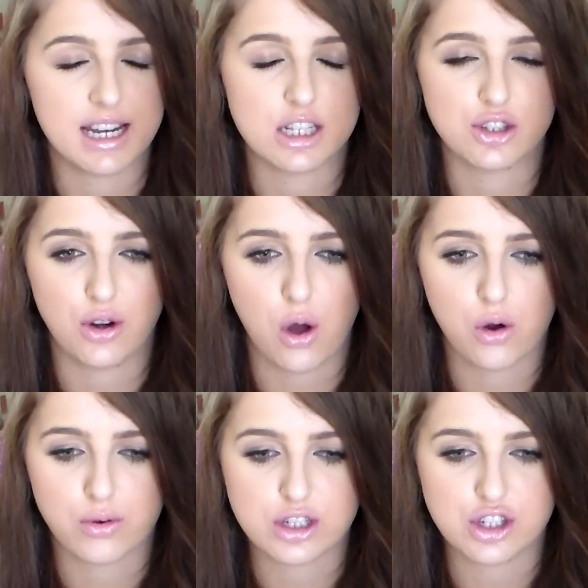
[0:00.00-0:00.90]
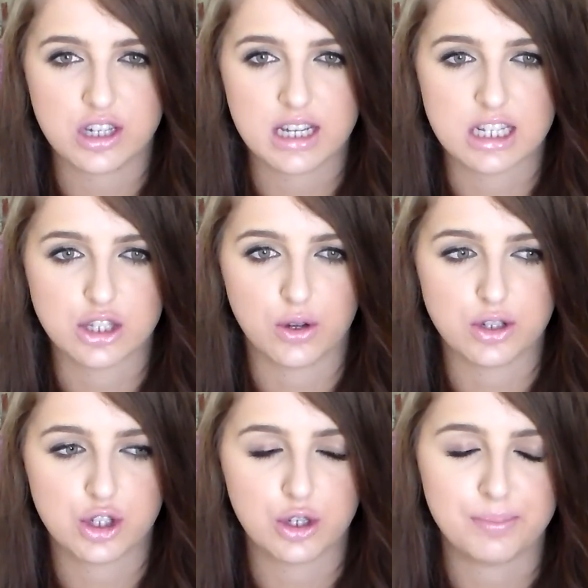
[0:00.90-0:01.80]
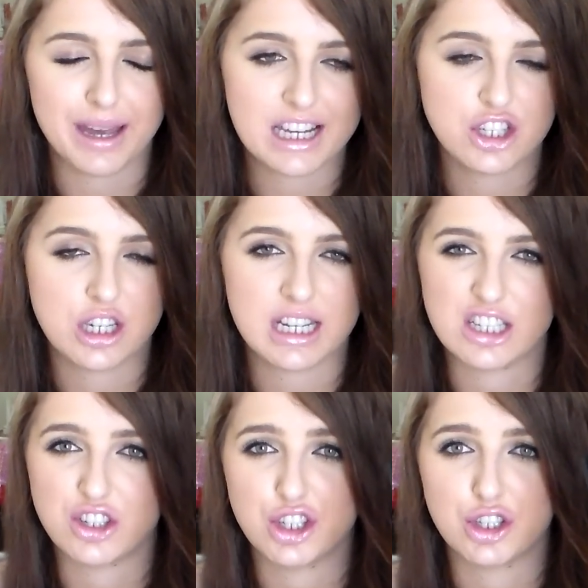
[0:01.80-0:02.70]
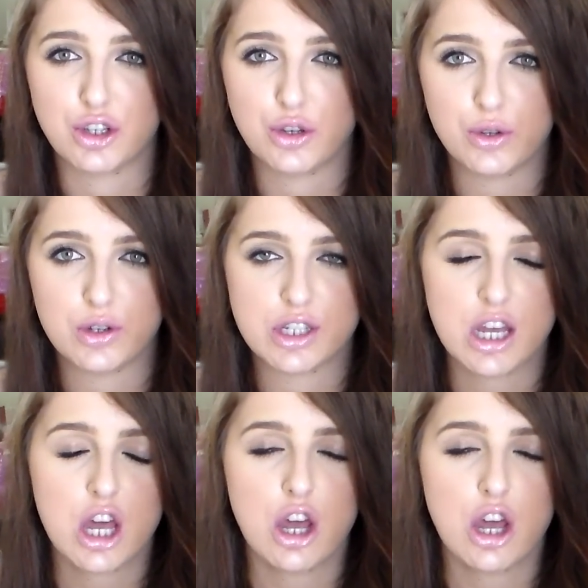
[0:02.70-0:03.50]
It is not orangey, it is not too peachy, it's just nude.